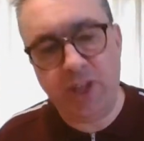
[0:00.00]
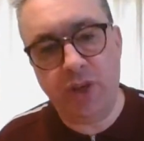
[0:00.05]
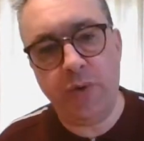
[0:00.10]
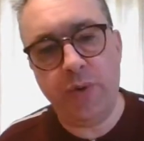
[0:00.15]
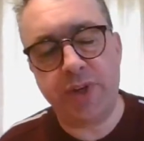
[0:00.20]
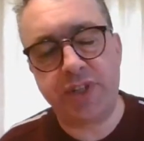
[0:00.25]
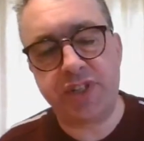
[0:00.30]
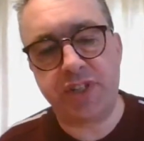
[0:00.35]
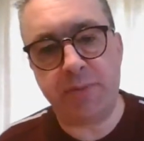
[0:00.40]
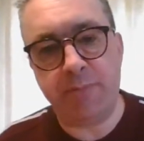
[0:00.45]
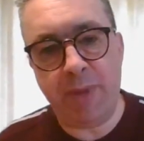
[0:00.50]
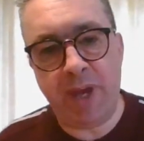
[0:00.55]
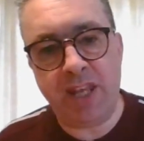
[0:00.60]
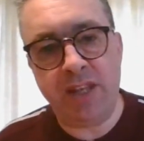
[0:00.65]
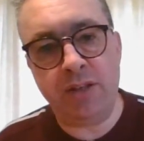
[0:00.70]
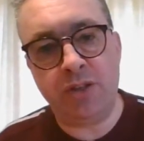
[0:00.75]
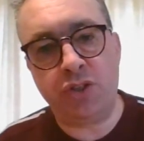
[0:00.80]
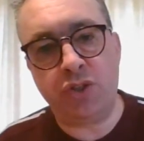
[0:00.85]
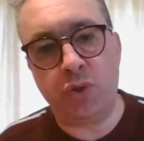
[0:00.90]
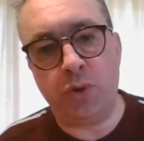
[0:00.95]
you are
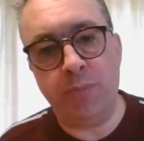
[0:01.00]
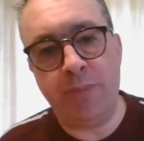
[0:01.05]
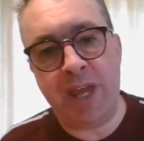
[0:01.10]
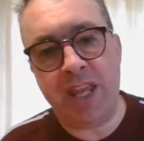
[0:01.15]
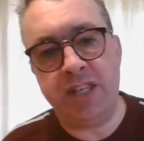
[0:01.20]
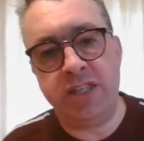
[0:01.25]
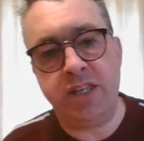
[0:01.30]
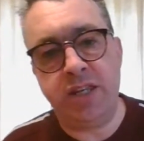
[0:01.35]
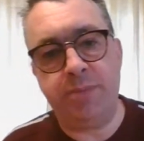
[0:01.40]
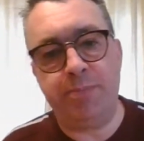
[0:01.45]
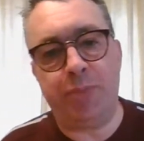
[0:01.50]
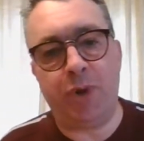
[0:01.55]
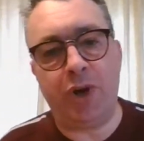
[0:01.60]
tormented